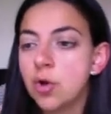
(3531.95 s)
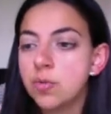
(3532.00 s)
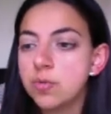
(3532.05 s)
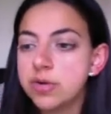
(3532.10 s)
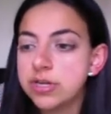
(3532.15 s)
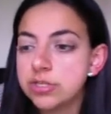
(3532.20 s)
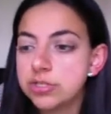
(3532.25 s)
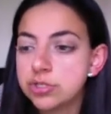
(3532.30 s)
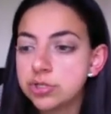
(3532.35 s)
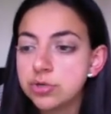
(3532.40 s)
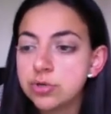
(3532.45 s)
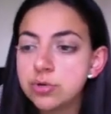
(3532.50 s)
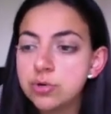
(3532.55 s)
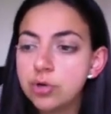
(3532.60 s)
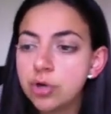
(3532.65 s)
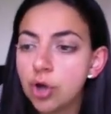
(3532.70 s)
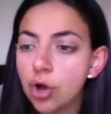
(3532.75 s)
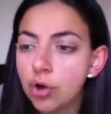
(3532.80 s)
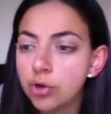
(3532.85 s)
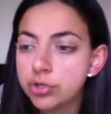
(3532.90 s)
we do
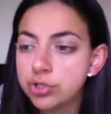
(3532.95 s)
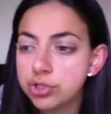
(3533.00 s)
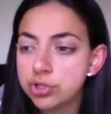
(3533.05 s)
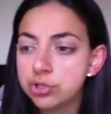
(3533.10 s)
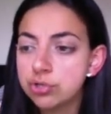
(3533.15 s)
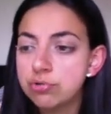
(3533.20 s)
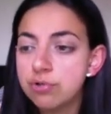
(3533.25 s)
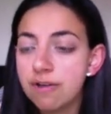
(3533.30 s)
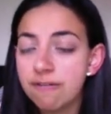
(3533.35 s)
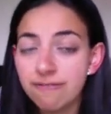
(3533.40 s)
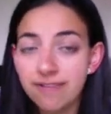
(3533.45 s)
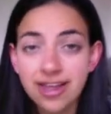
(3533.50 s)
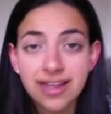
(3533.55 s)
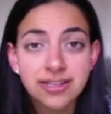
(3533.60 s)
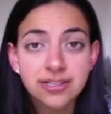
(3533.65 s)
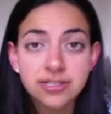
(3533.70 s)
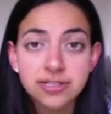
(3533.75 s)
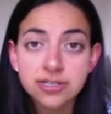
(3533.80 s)
go to events.